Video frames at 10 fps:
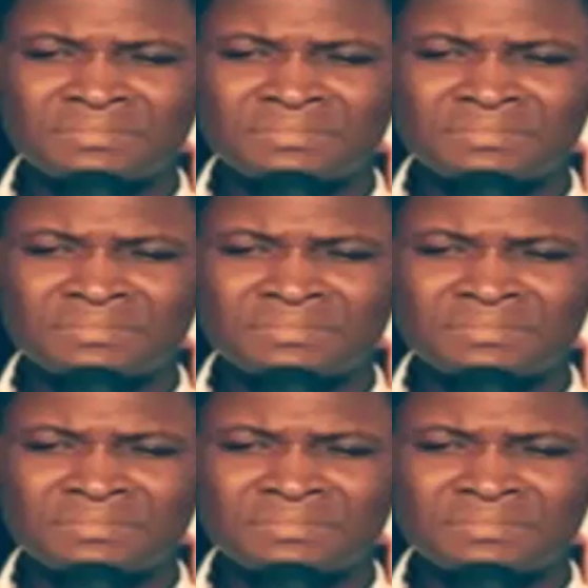
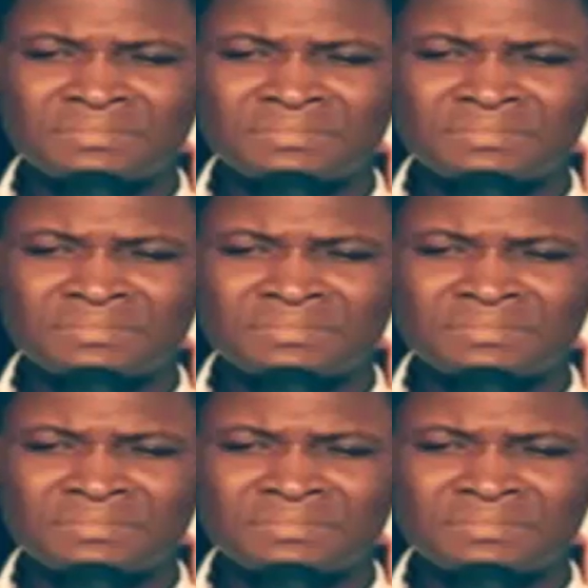
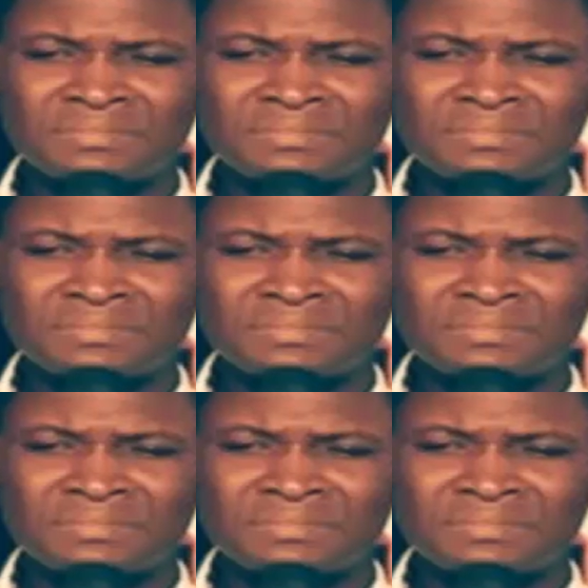This is a still picture; no speech is visible.